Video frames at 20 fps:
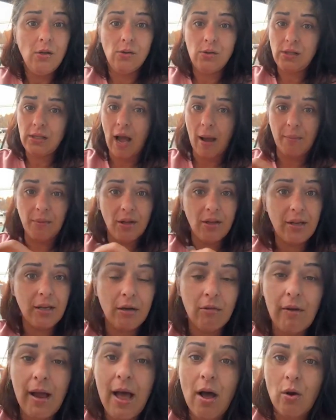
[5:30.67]
You stop
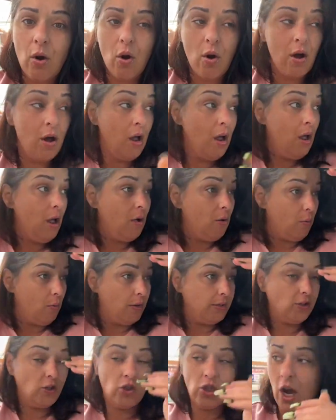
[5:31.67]
looking around going,
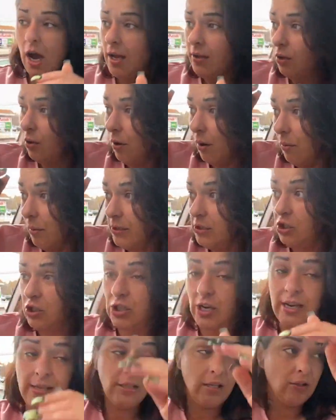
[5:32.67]
what's John doing? What's
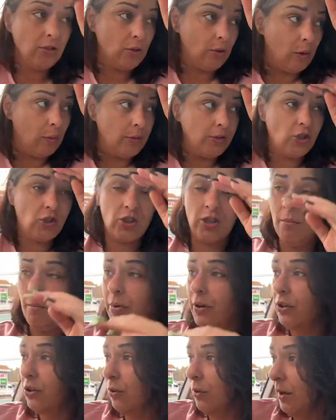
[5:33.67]
Jason doing? What's
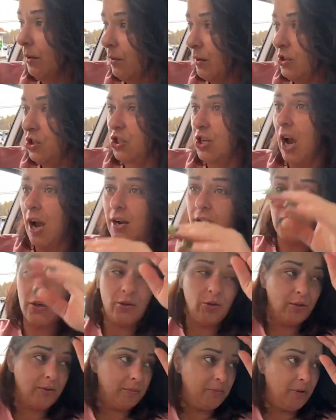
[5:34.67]
Jimber doing? What's Docker
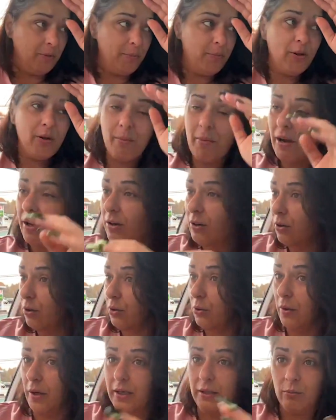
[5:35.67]
doing? What's Bookbinder
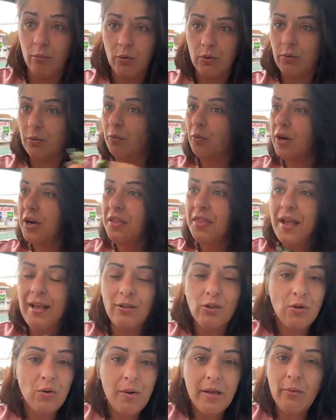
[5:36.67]
doing? What are
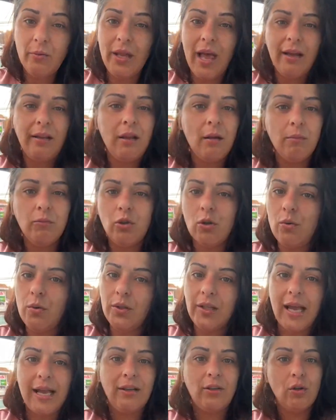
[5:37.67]
they doing? Let them do
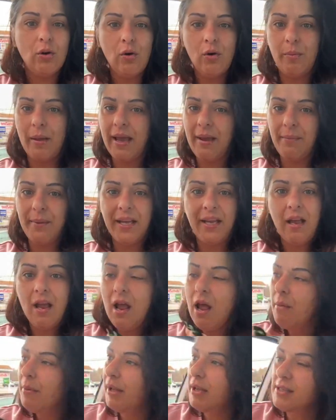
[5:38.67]
what they do, baby.
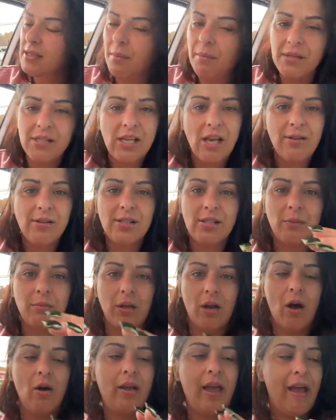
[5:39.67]
Because I'm going to tell you
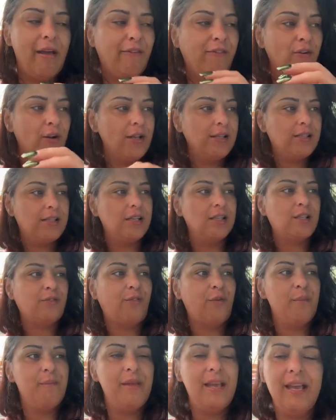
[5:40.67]
something. Okay, for instance,
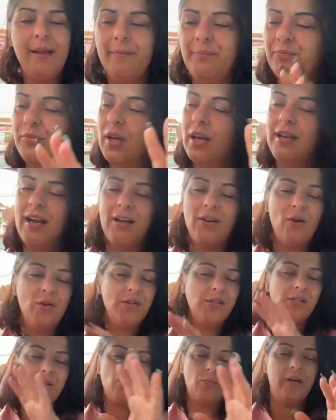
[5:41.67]
for me, and I
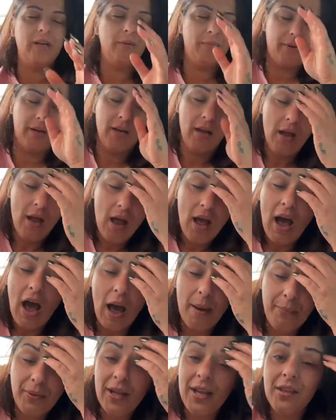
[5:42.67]
know this is weird, but
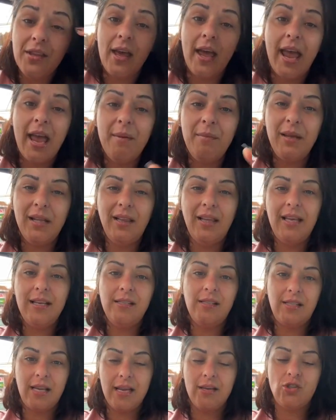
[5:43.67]
I play the Amy
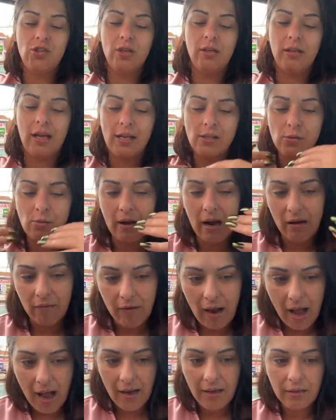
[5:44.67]
Lee station. That's what I
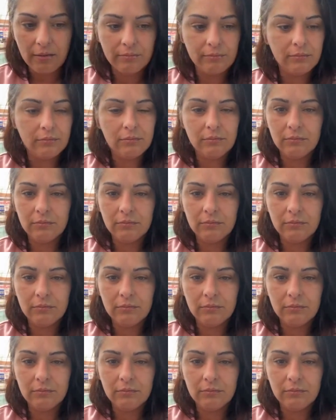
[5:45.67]
rock.